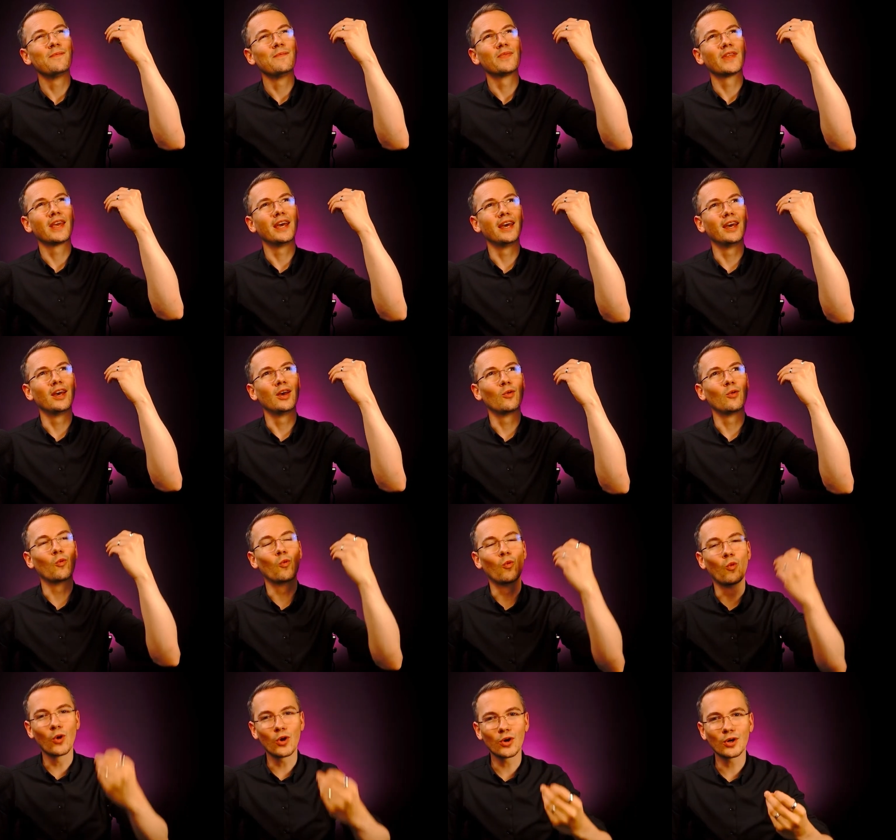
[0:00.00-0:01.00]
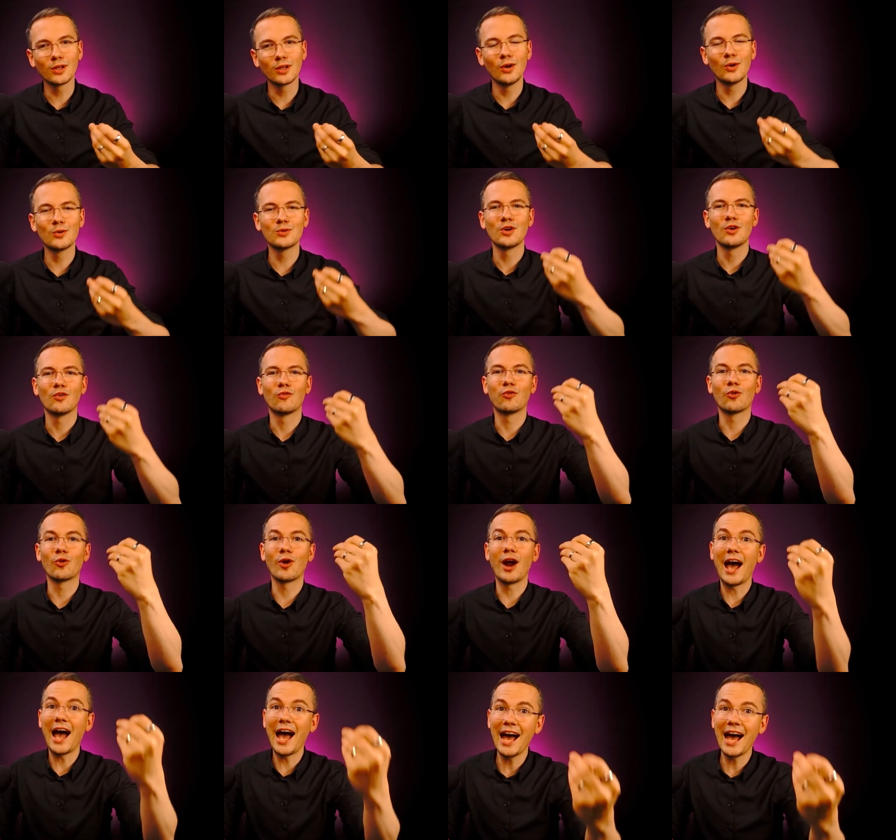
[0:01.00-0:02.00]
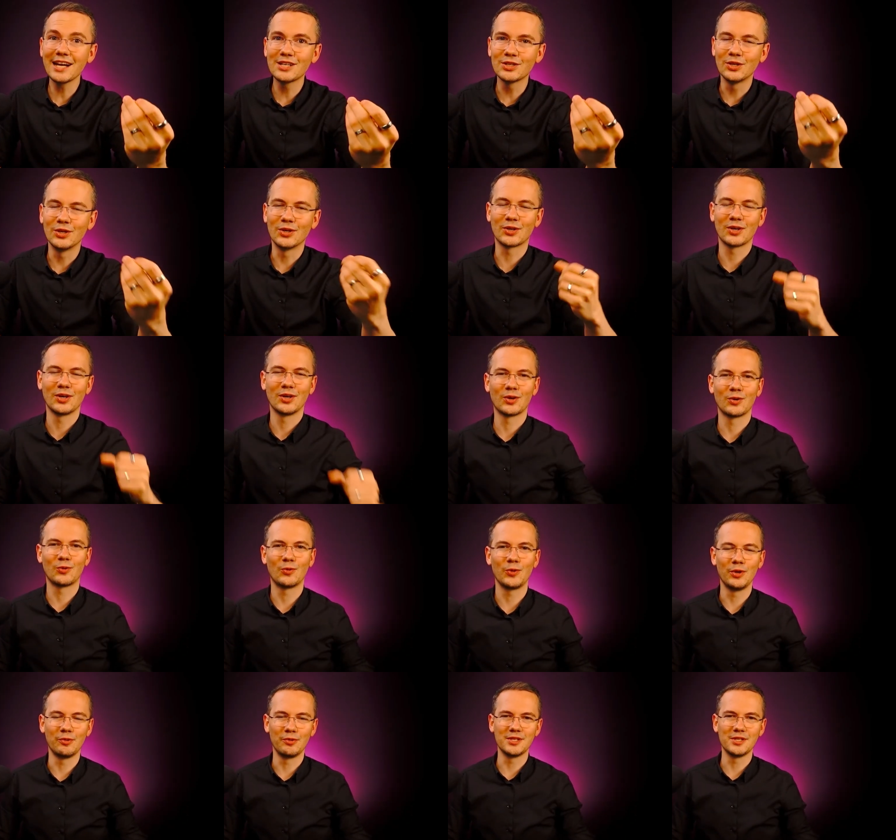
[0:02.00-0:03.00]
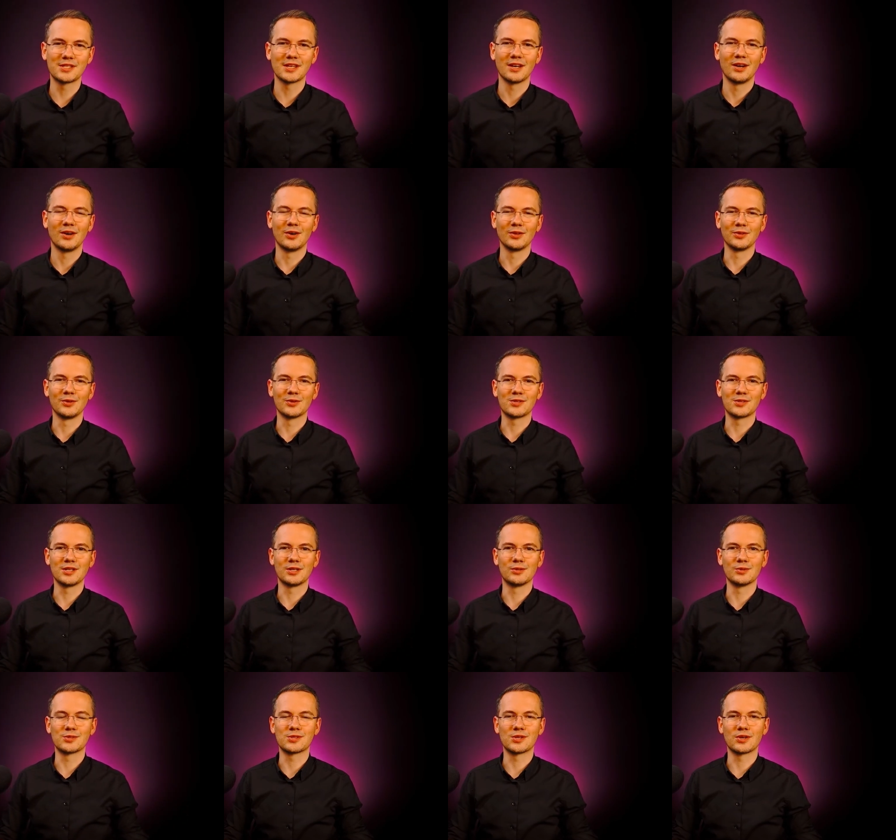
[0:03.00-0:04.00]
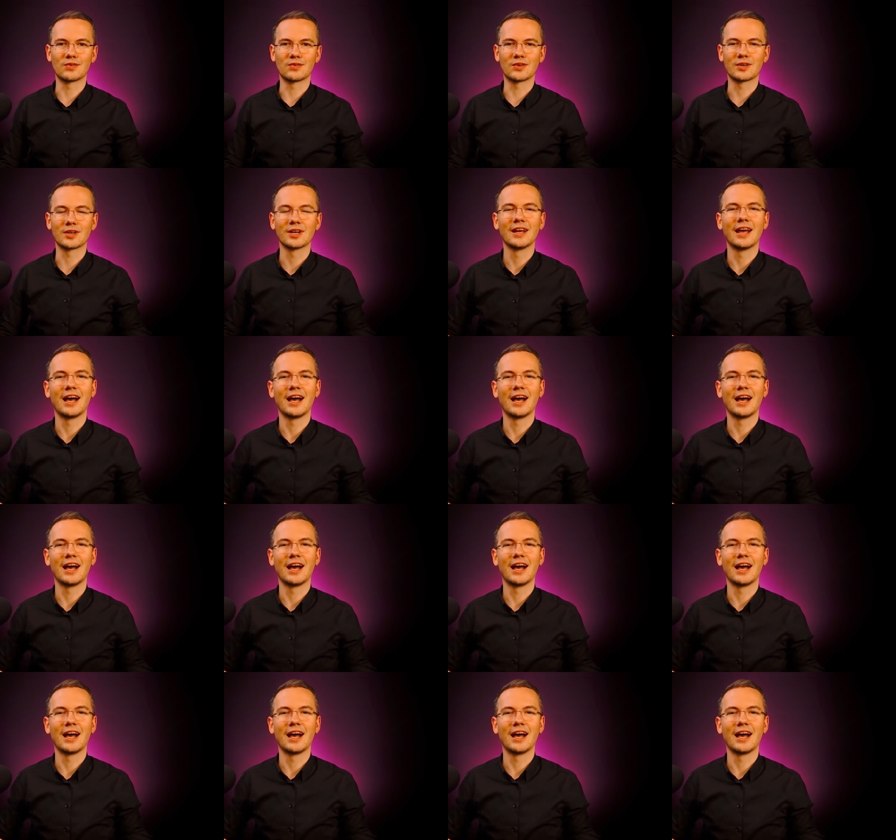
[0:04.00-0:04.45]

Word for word: uh, workload for ad hoc queries on your SQL Server.